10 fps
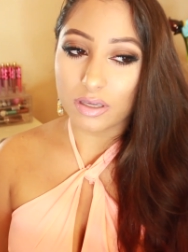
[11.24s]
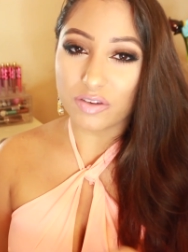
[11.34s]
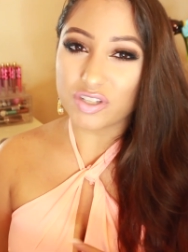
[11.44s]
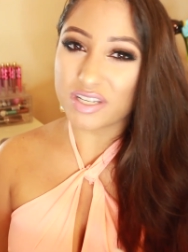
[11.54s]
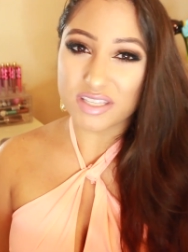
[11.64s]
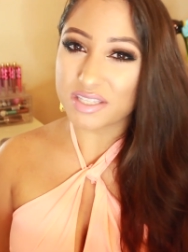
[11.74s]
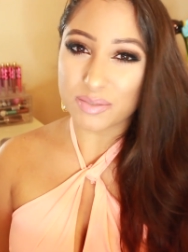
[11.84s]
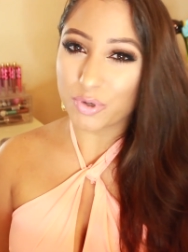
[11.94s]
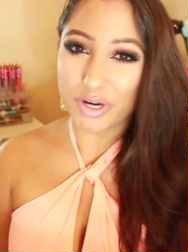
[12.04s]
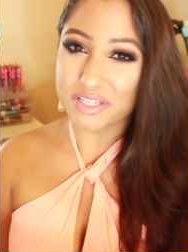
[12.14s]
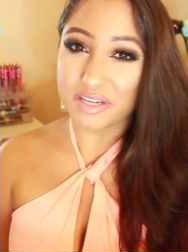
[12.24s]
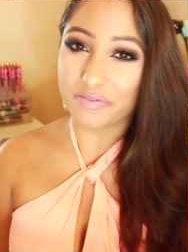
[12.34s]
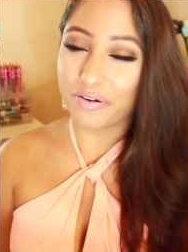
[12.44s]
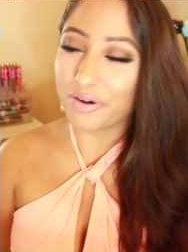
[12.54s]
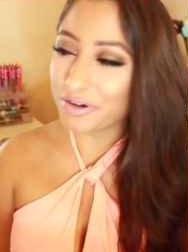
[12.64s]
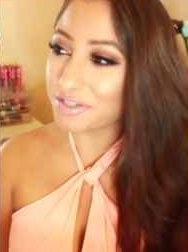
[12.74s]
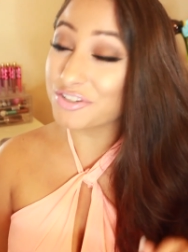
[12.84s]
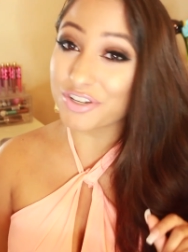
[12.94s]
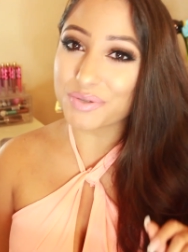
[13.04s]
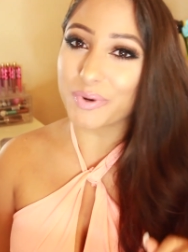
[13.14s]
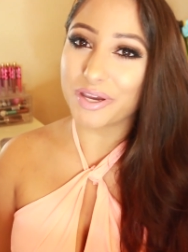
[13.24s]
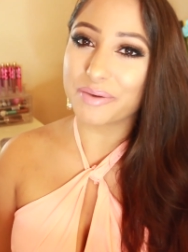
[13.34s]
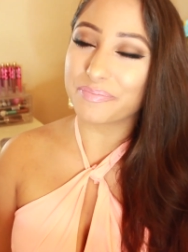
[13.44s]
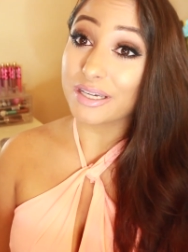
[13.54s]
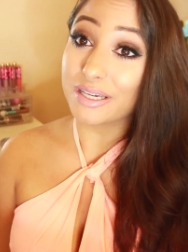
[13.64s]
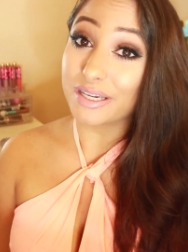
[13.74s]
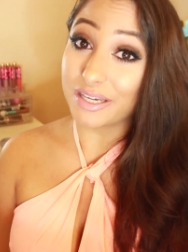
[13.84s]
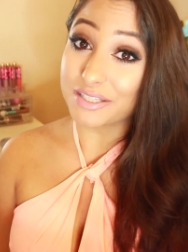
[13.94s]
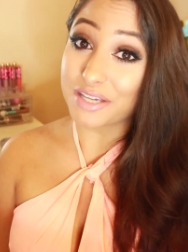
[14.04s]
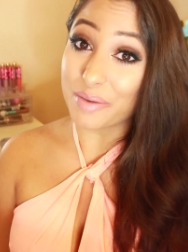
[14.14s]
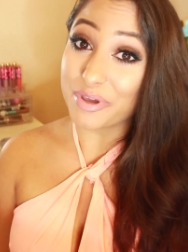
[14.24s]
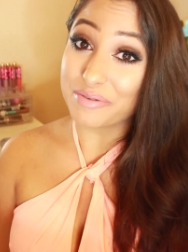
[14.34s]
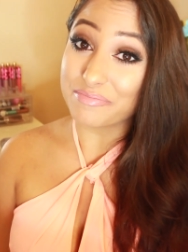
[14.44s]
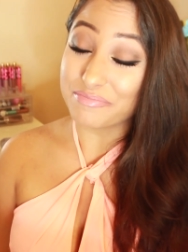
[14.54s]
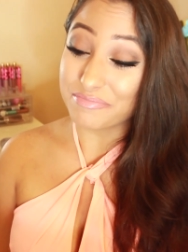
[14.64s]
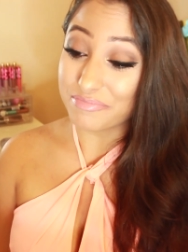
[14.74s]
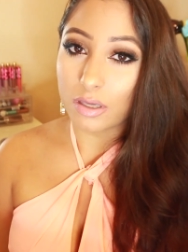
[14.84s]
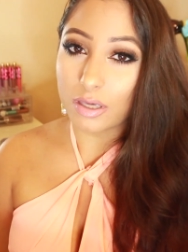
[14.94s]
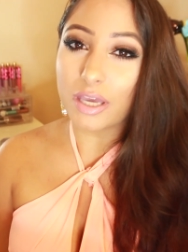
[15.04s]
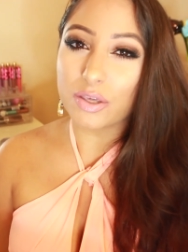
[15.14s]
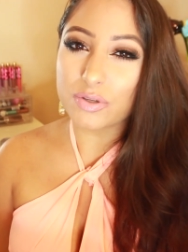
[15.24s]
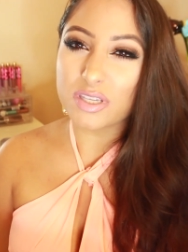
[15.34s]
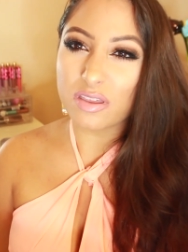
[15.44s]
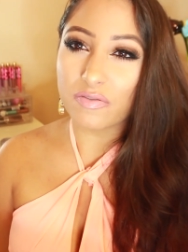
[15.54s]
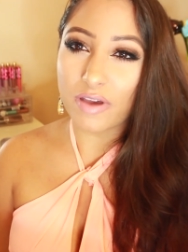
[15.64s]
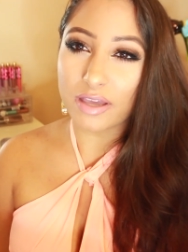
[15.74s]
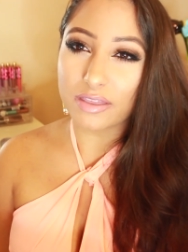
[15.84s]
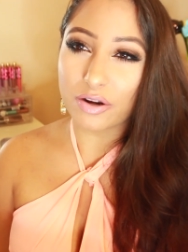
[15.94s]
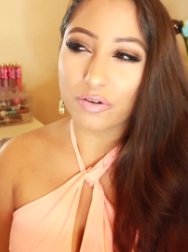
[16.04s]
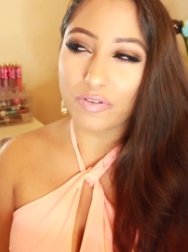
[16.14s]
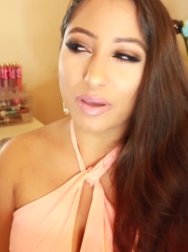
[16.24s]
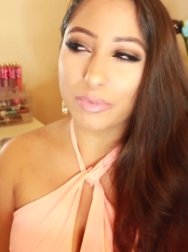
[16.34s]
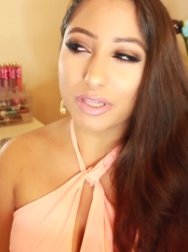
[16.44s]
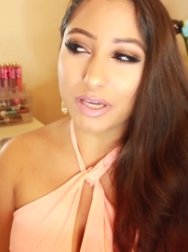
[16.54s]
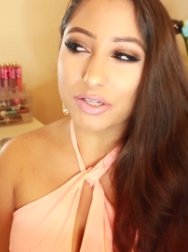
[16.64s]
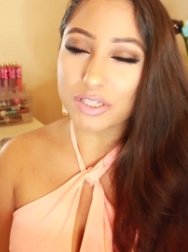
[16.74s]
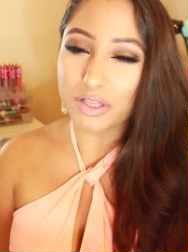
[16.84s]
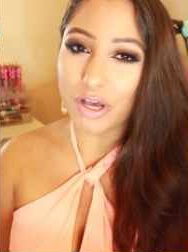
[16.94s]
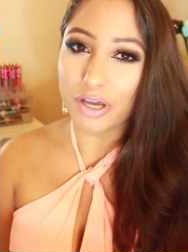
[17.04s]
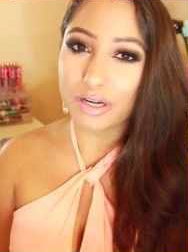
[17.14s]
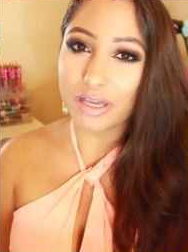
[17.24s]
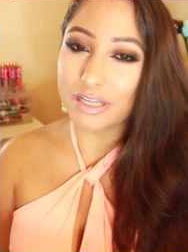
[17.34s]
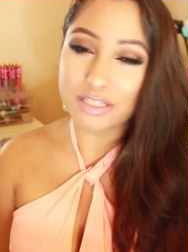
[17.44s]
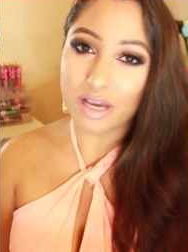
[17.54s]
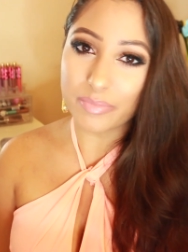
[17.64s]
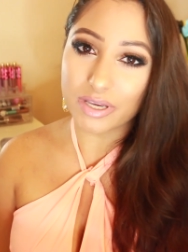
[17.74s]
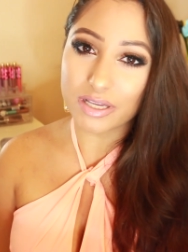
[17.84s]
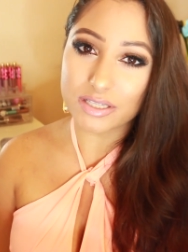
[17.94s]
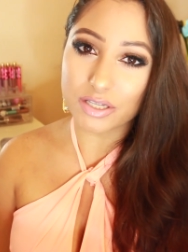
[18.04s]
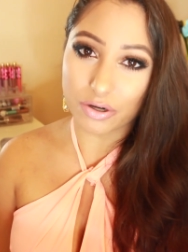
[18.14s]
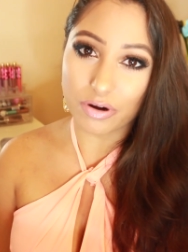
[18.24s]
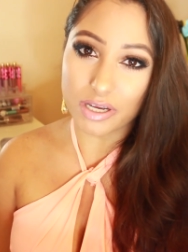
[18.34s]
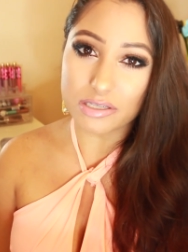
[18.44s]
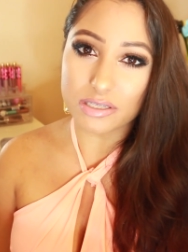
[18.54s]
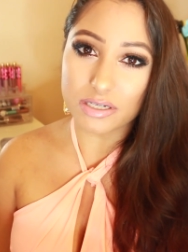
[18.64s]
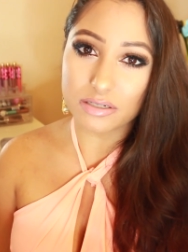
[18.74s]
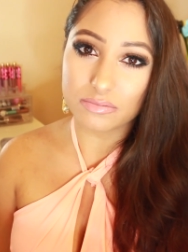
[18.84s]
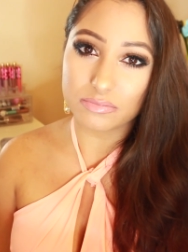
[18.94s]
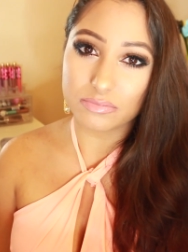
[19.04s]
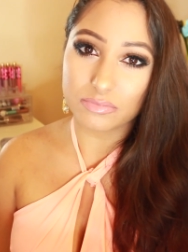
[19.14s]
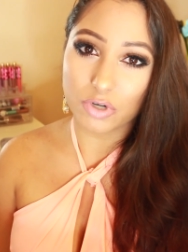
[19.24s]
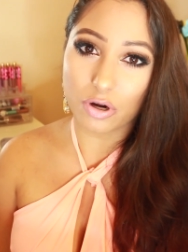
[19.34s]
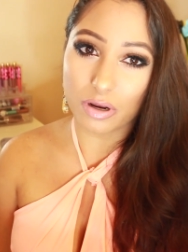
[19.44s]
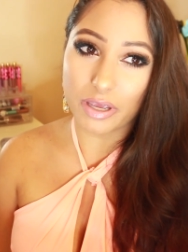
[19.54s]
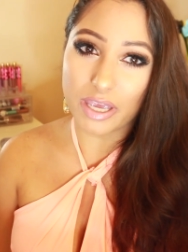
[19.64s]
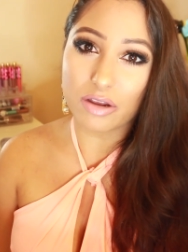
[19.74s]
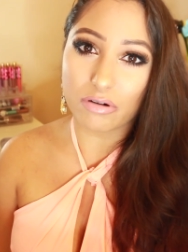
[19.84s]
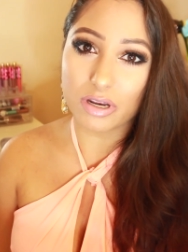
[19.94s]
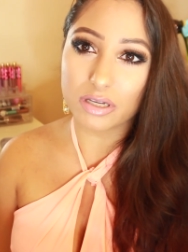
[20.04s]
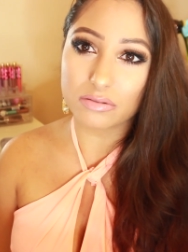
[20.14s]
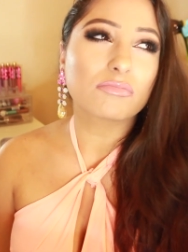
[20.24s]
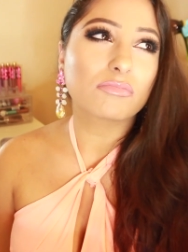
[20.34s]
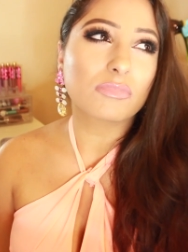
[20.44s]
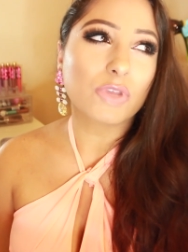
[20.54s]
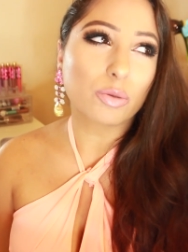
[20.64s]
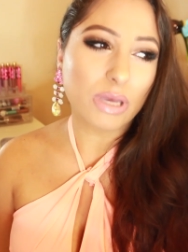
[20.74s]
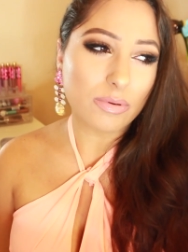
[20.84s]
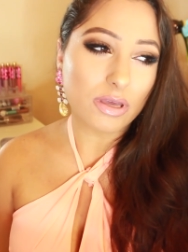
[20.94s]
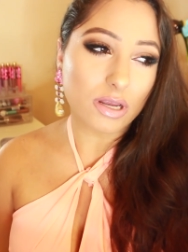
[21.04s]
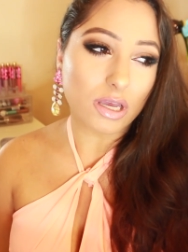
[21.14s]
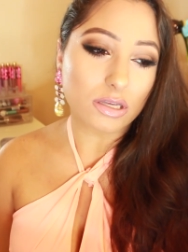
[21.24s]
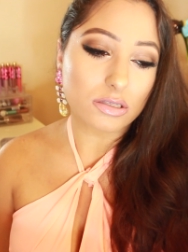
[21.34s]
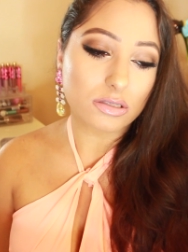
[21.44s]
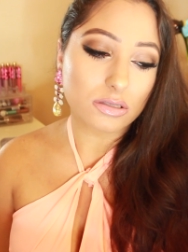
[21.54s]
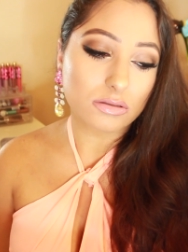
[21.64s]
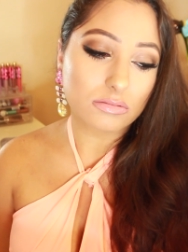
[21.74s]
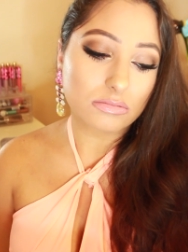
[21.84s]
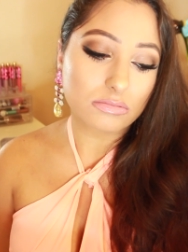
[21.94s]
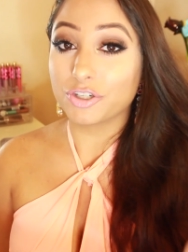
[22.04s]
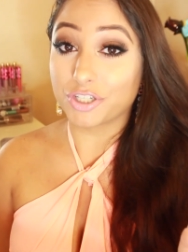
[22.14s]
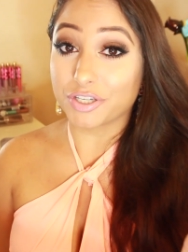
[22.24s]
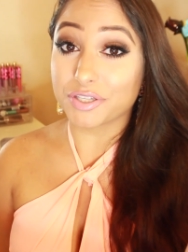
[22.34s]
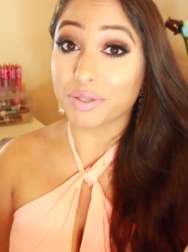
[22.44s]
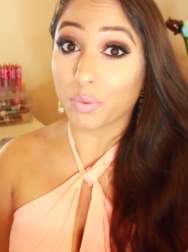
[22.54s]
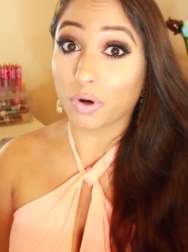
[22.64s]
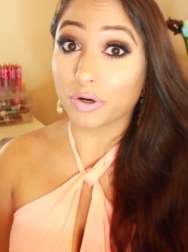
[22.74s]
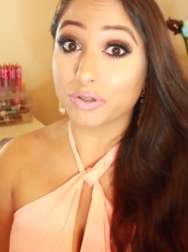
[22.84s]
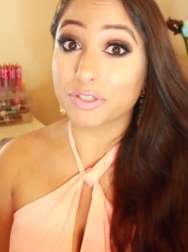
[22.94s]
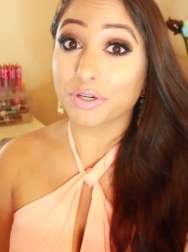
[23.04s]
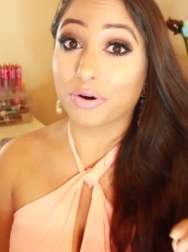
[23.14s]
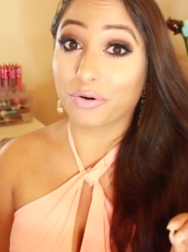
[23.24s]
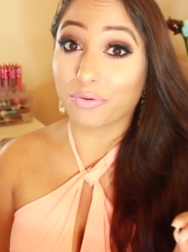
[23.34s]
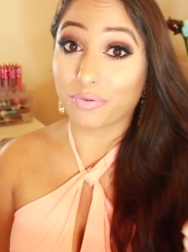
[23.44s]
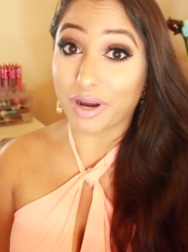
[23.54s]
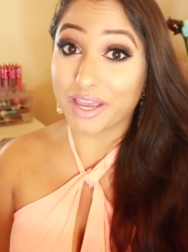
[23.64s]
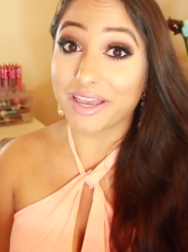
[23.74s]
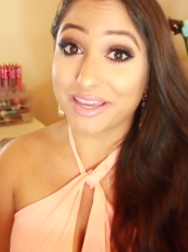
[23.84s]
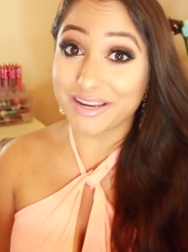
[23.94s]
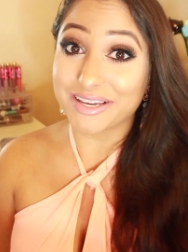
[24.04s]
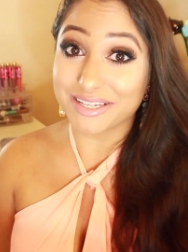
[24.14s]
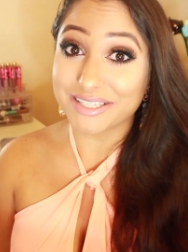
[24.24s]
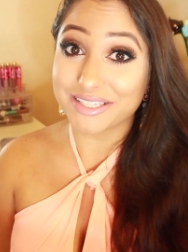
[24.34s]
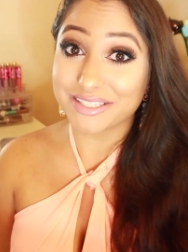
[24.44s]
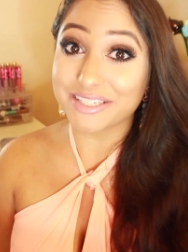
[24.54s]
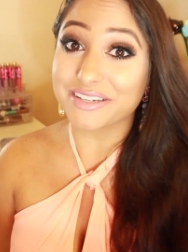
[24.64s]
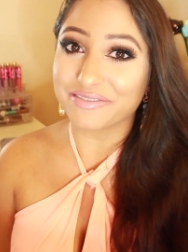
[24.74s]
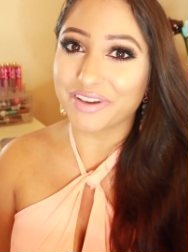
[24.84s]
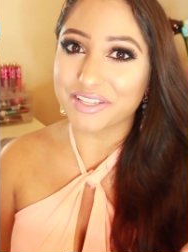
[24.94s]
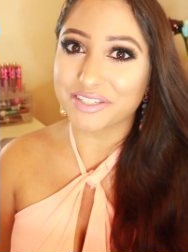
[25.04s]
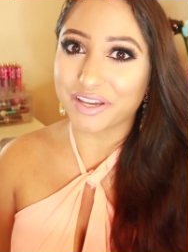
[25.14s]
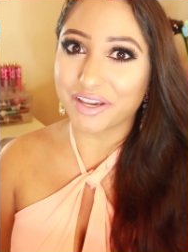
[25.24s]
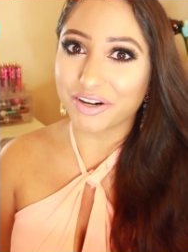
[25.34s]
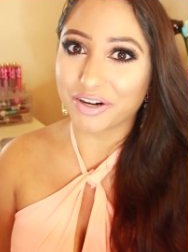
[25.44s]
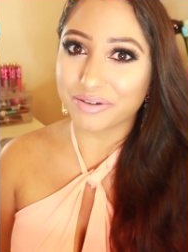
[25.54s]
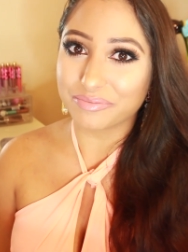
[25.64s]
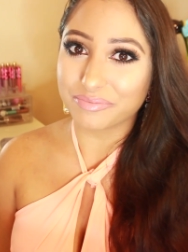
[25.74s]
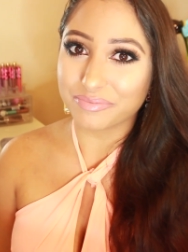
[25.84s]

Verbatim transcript: If she doesn't seem crazy at first, just wait. It's coming. Get used to the fact that her family yells a lot, and it's not because they're crazy or angry. Or maybe it is. She's the world's greatest investigator.